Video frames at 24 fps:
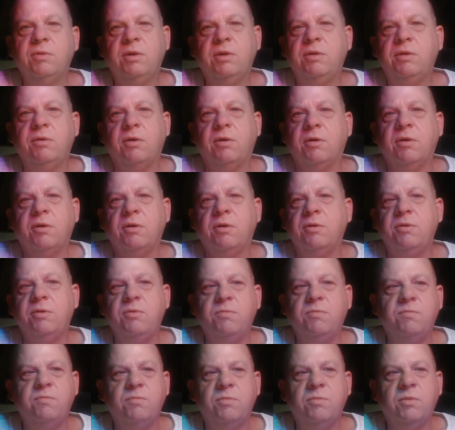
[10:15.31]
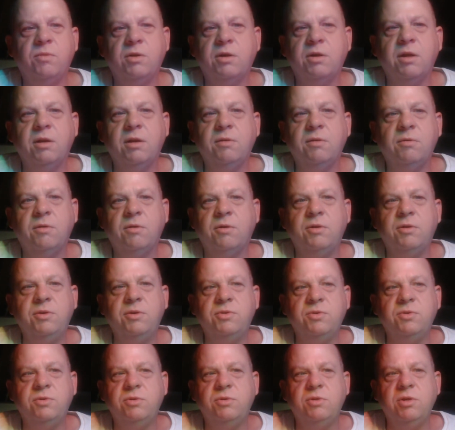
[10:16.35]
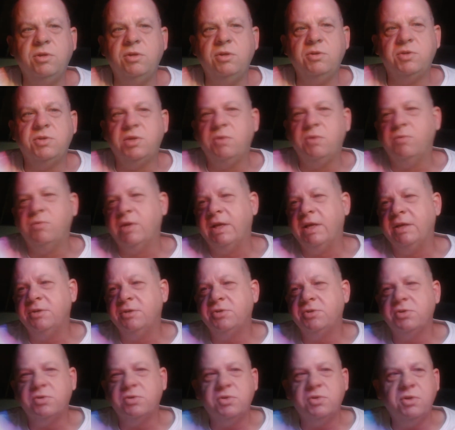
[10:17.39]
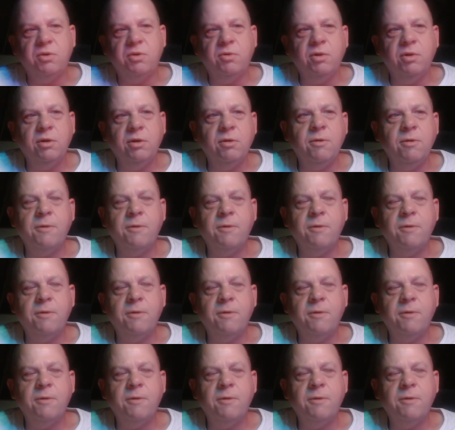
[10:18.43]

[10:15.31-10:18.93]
Are you looking, do you see what Asia's doing?